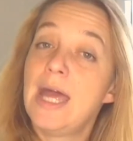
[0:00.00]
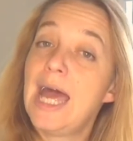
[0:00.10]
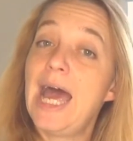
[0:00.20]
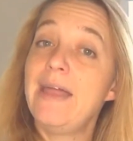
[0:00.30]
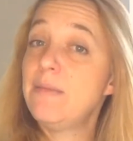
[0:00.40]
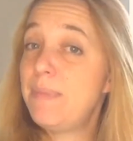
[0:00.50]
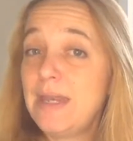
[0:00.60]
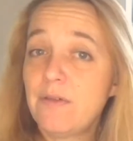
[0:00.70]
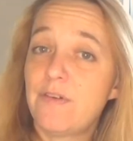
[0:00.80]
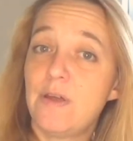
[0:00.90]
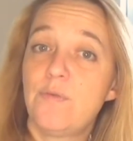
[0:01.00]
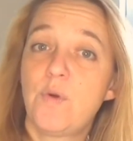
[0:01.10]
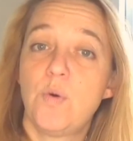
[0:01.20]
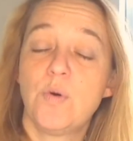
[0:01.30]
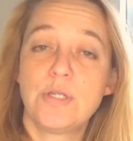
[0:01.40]
And the benefit, of
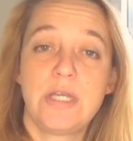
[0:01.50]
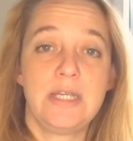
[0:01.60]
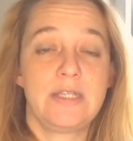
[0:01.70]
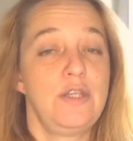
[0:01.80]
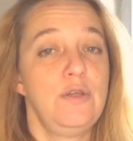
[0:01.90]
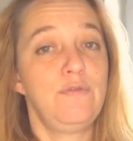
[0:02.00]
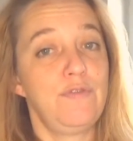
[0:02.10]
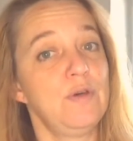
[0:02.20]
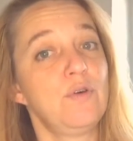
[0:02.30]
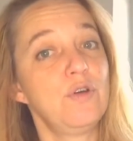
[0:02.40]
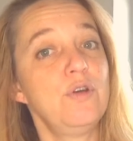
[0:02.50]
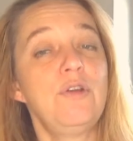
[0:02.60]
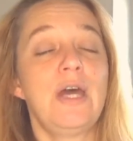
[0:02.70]
course, is that you feel good.